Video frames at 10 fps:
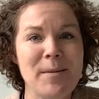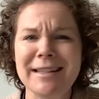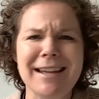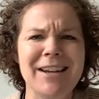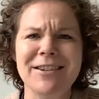
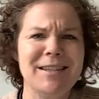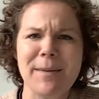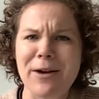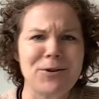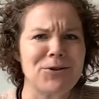It's not just
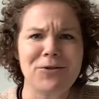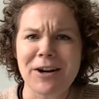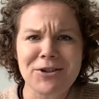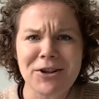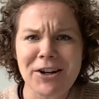about your
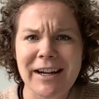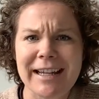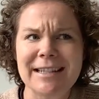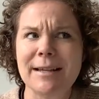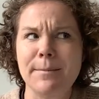structure,
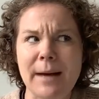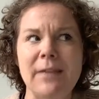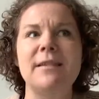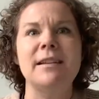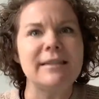it's
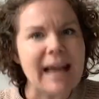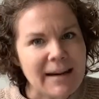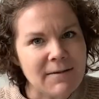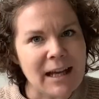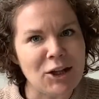about the
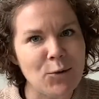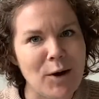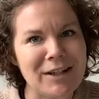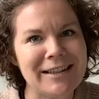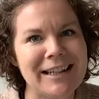life that you
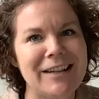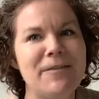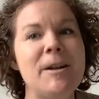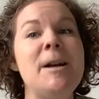want to live